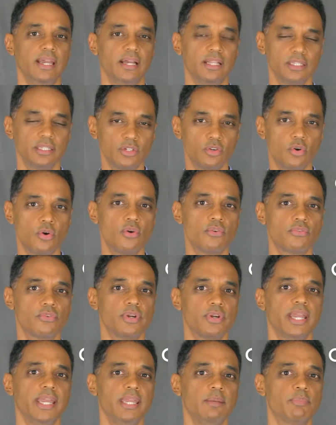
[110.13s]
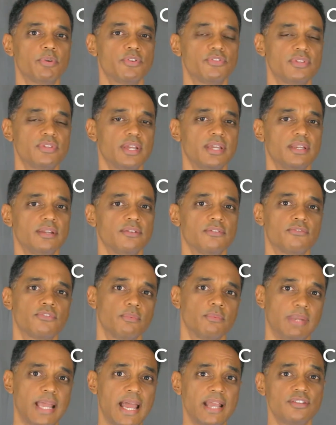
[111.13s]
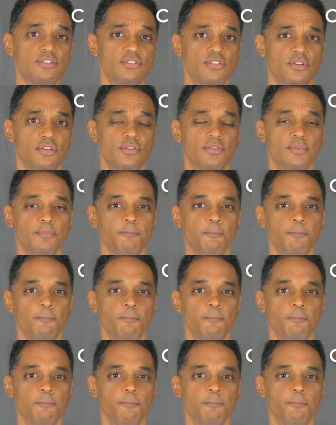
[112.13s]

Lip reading: a little over 8% from last year.